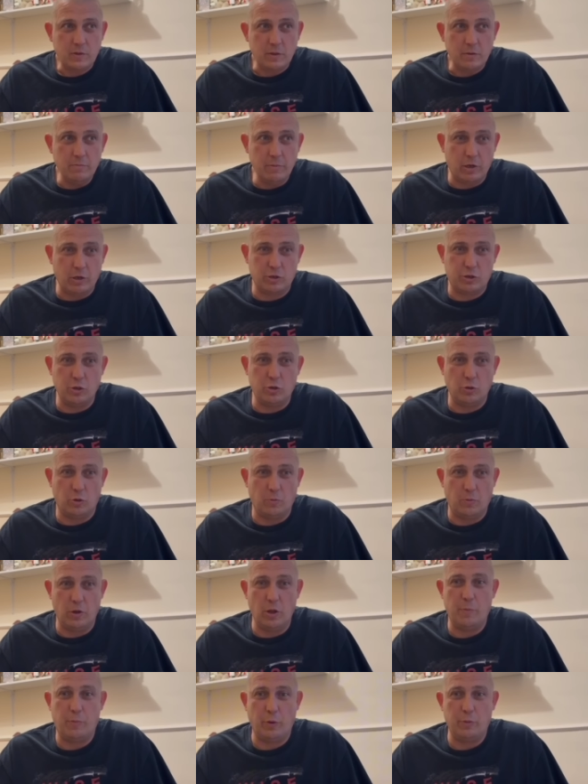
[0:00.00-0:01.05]
because they don't
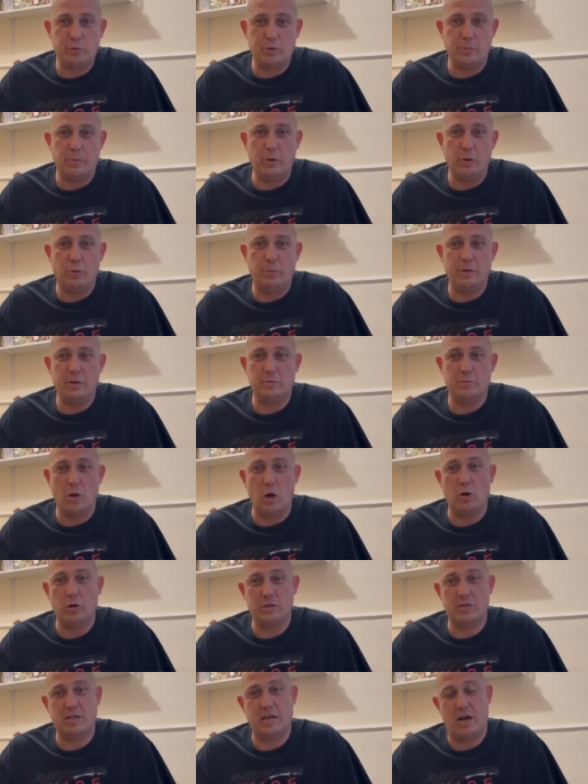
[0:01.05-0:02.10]
want the pubs to be open as
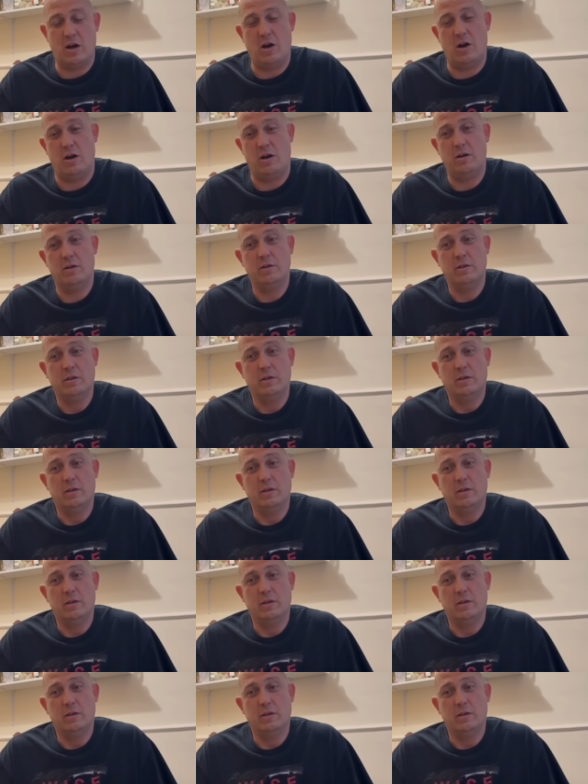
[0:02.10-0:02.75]
long as they are,